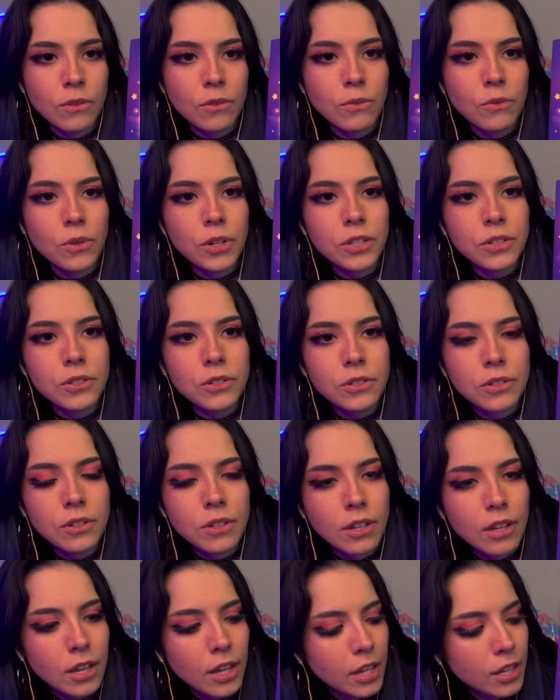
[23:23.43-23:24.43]
which
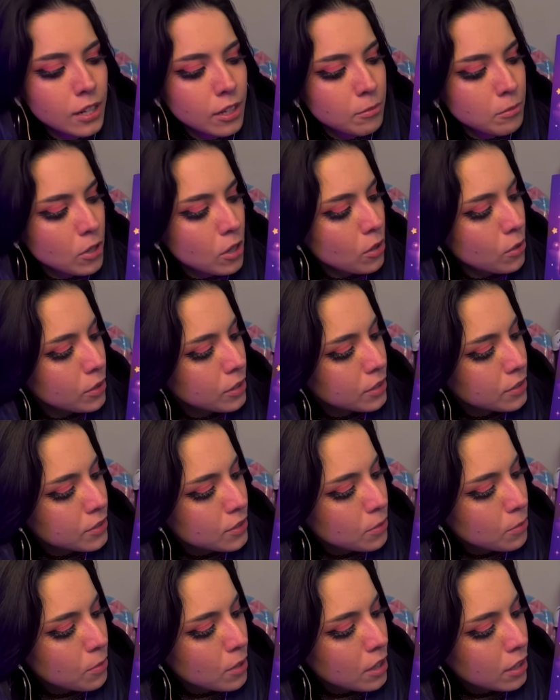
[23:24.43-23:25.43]
item? Oh, and there's a
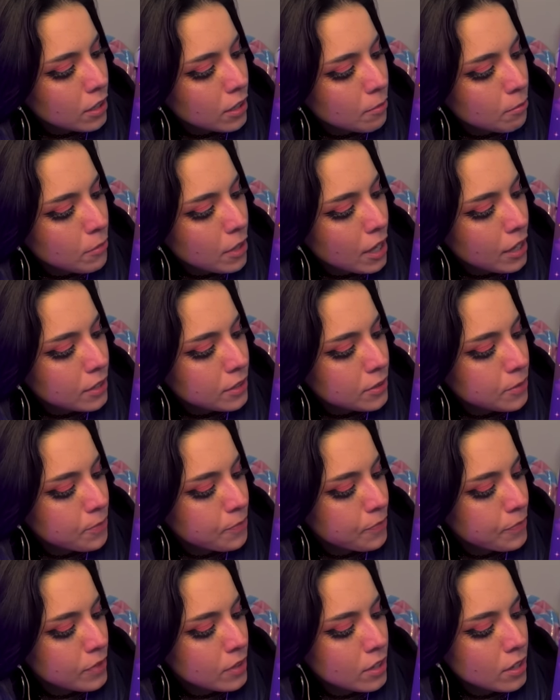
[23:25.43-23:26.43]
welcome mat.
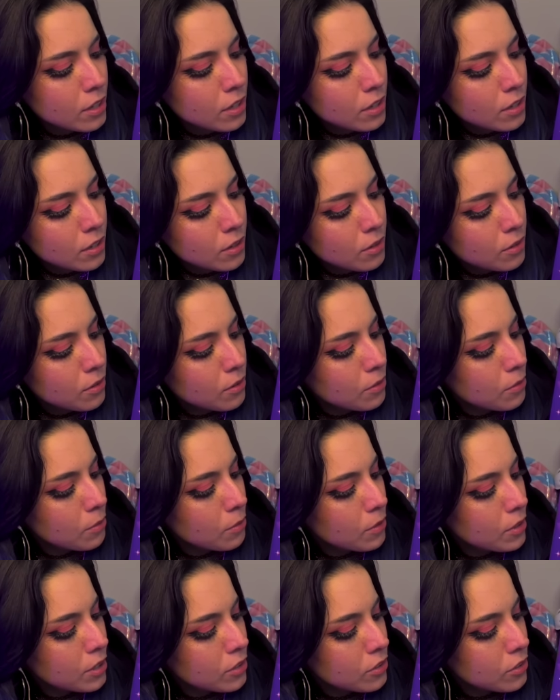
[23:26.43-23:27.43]

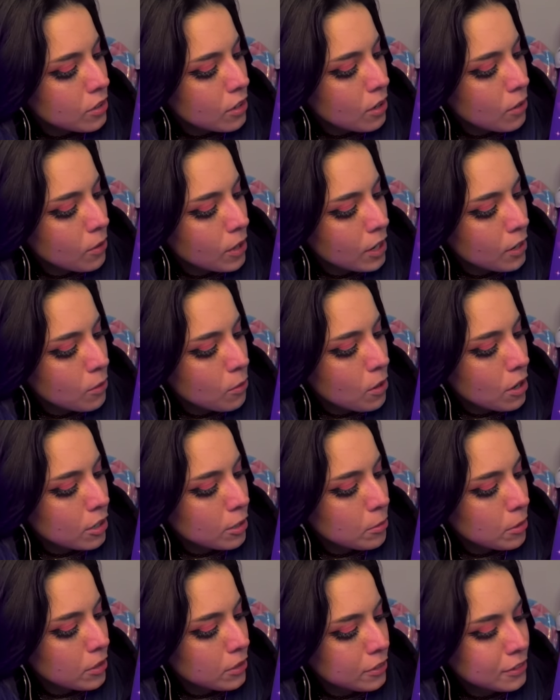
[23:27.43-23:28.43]
Which oh, and a water
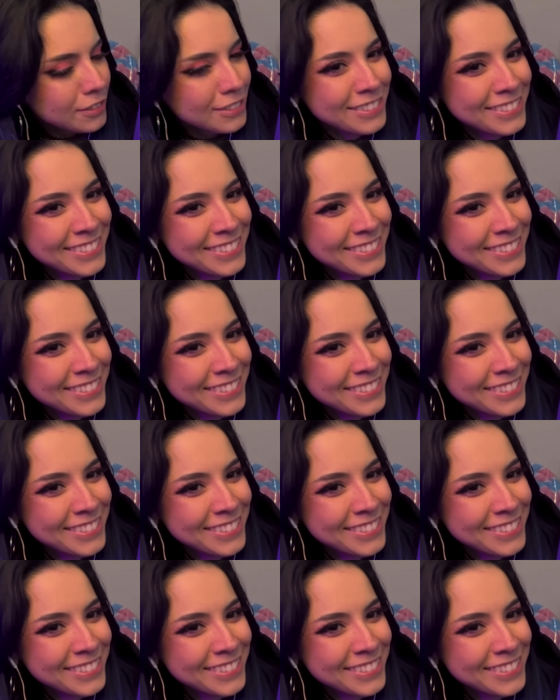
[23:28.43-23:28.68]
bottle.